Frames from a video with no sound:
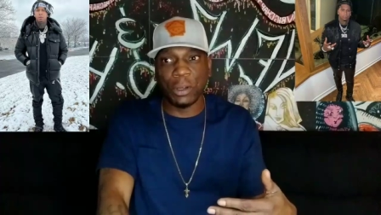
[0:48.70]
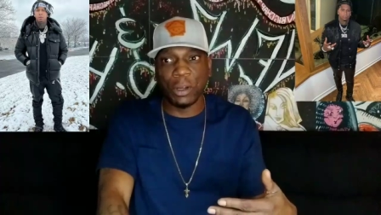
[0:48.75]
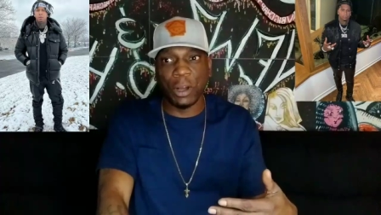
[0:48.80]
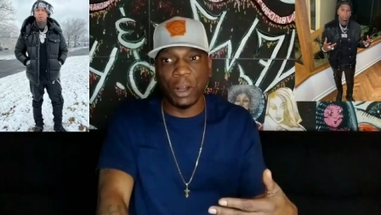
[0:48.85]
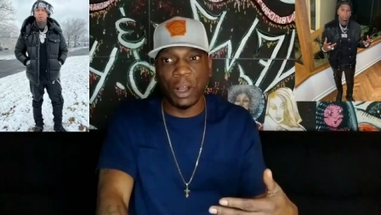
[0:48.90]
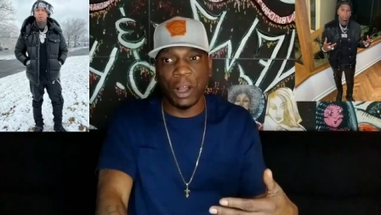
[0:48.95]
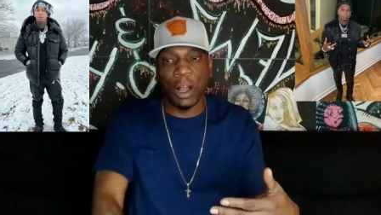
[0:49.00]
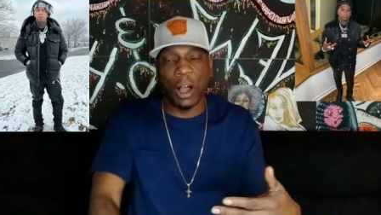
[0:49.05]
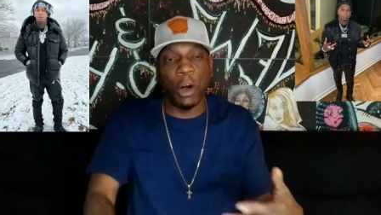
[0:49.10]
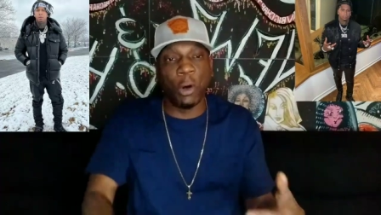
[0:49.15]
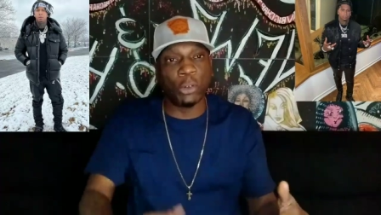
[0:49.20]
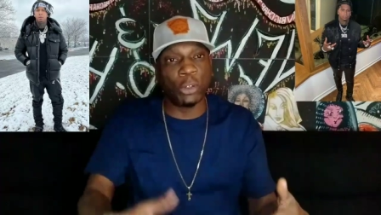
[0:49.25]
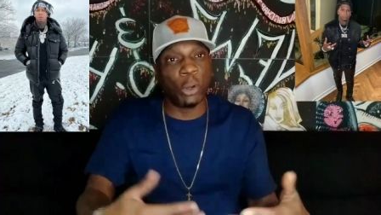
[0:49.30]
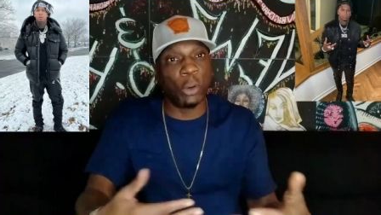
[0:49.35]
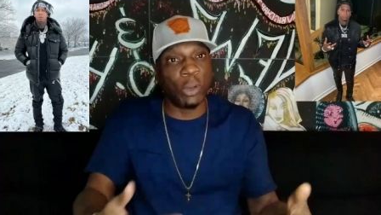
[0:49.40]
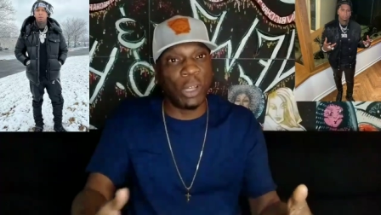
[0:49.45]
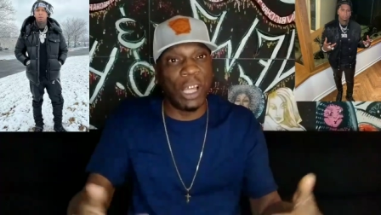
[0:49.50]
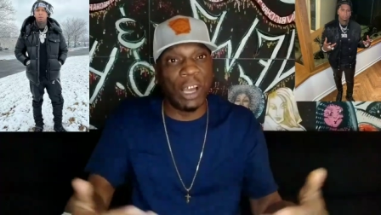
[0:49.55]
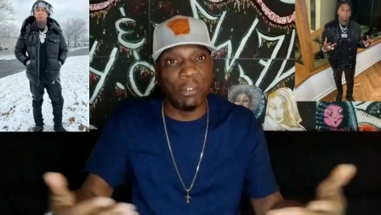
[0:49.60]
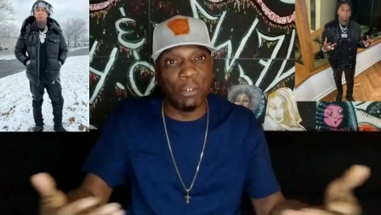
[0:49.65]
uh, on
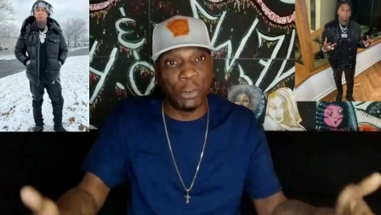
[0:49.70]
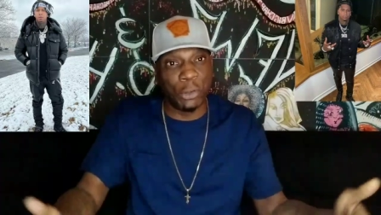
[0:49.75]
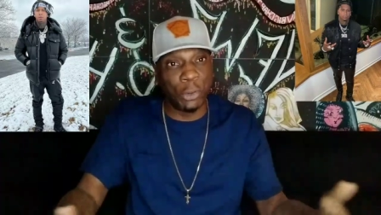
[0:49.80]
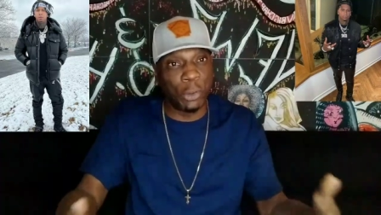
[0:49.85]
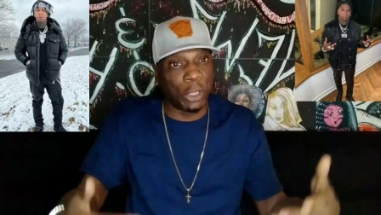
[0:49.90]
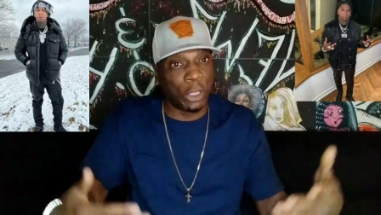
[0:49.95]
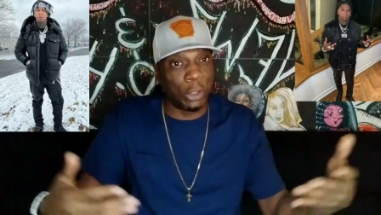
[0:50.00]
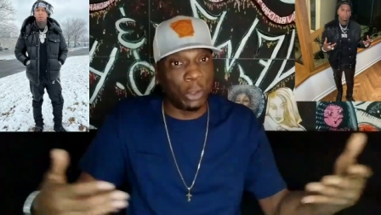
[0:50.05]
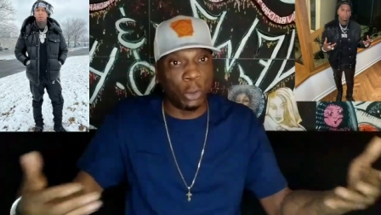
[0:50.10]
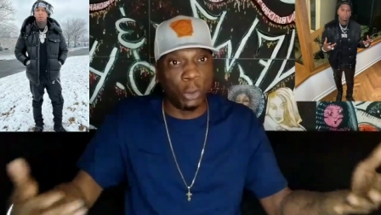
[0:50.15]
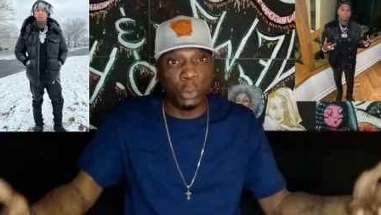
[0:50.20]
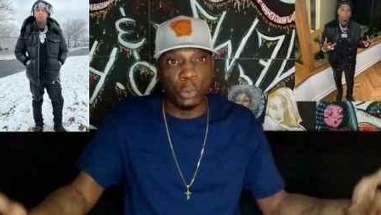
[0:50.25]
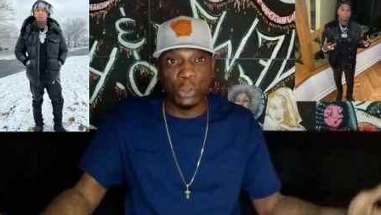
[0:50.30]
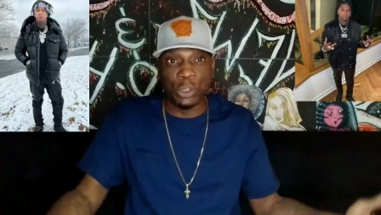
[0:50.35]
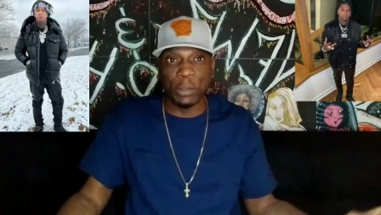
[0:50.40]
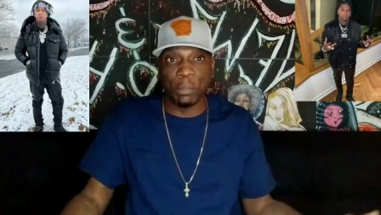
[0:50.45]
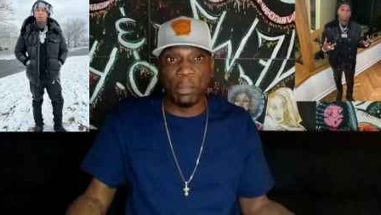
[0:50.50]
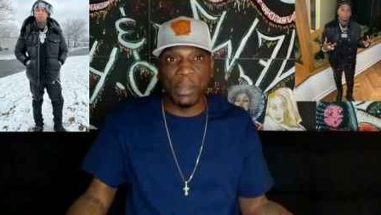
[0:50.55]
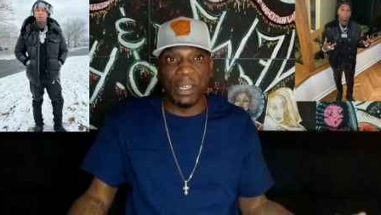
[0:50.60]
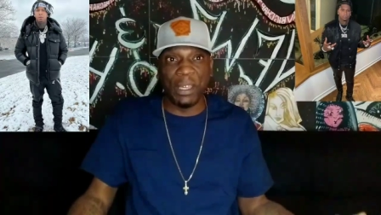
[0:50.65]
your level, you can
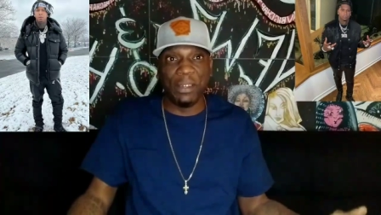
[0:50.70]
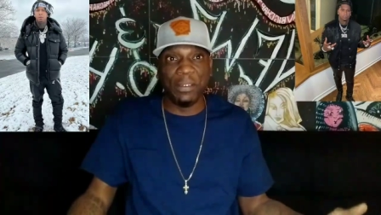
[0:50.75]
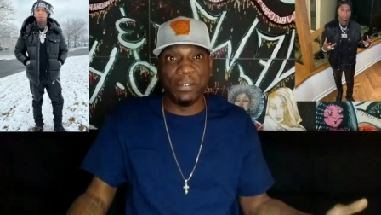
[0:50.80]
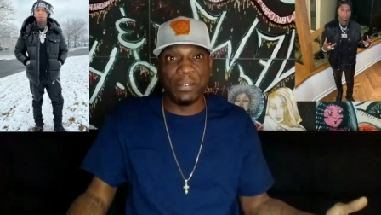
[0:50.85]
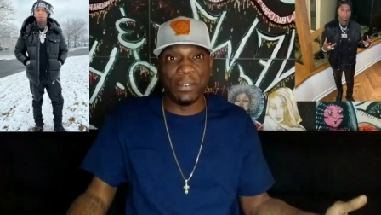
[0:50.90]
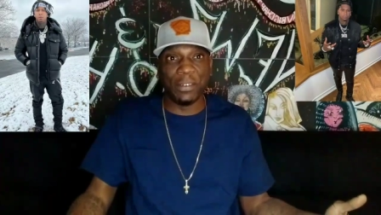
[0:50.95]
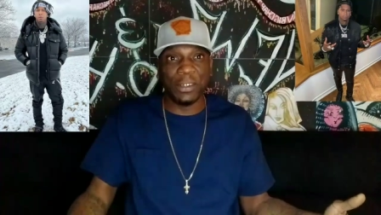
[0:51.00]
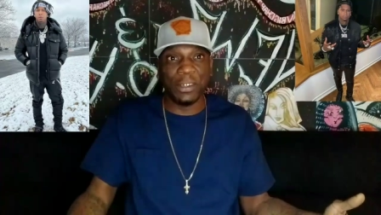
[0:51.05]
lose a beef.